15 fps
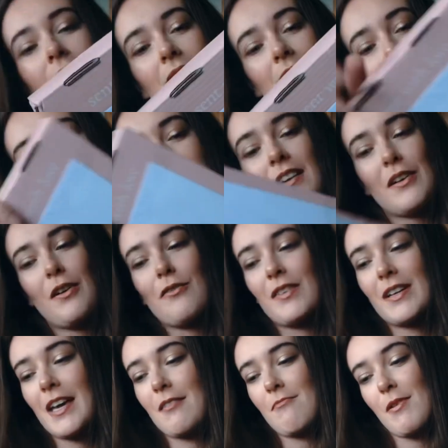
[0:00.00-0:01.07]
starting off, it
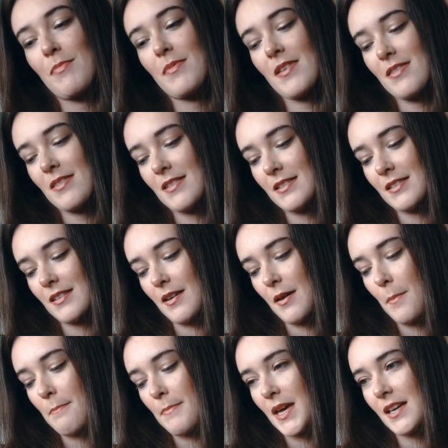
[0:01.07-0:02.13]
came up in this
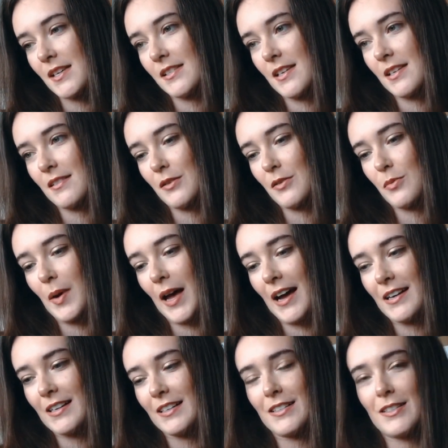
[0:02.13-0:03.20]
amazing little
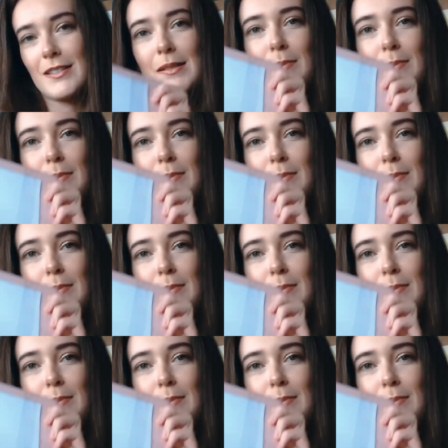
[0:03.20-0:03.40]
package. It's